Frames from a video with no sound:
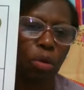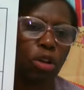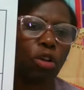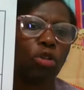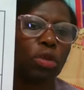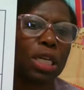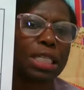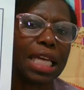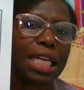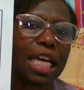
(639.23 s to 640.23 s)
We're gonna
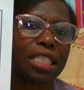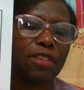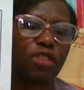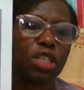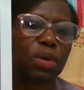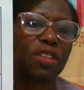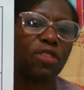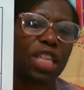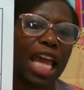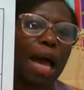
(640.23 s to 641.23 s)
say, classic, the first one
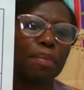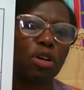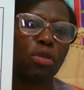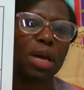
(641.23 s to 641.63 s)
for the apple,